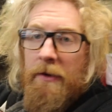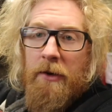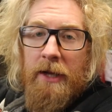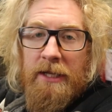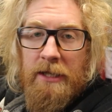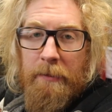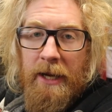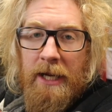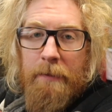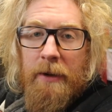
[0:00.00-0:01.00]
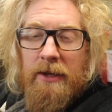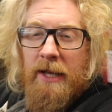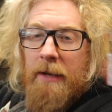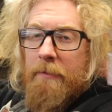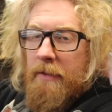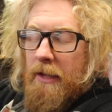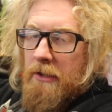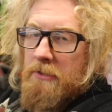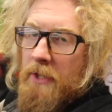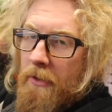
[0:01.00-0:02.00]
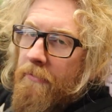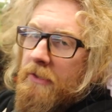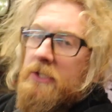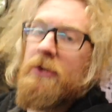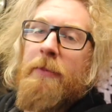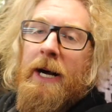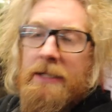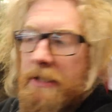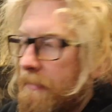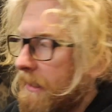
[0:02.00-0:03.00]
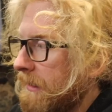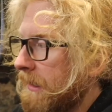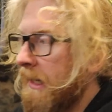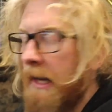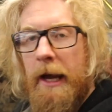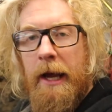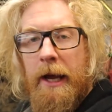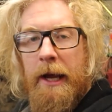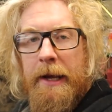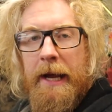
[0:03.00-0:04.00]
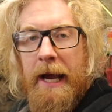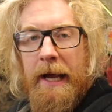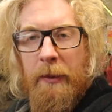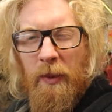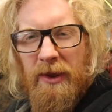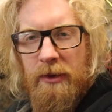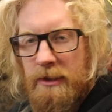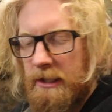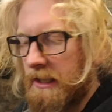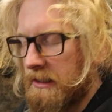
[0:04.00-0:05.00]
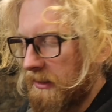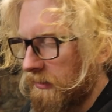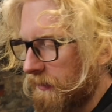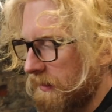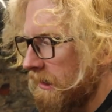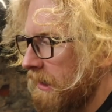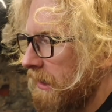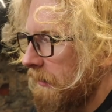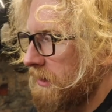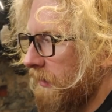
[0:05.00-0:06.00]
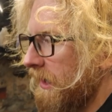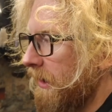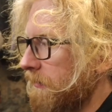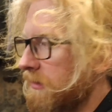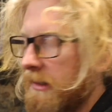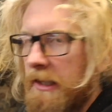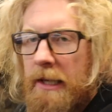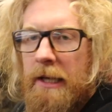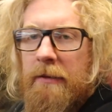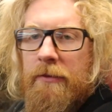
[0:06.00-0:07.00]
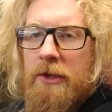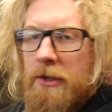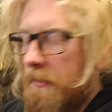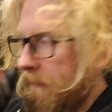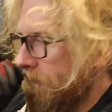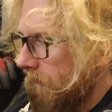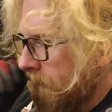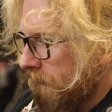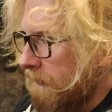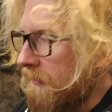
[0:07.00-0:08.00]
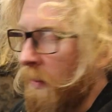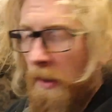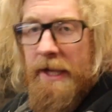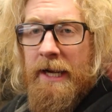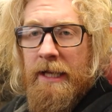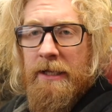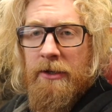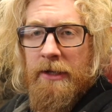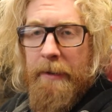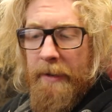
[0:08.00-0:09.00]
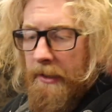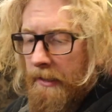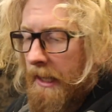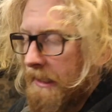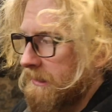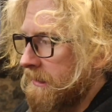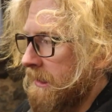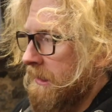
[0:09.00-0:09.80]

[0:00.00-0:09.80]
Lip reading: unrelated to the bike, but then it allows me confidence to go back to the bike with those TIG skills, which will help. So like in the future, one thing I'd like to get better at is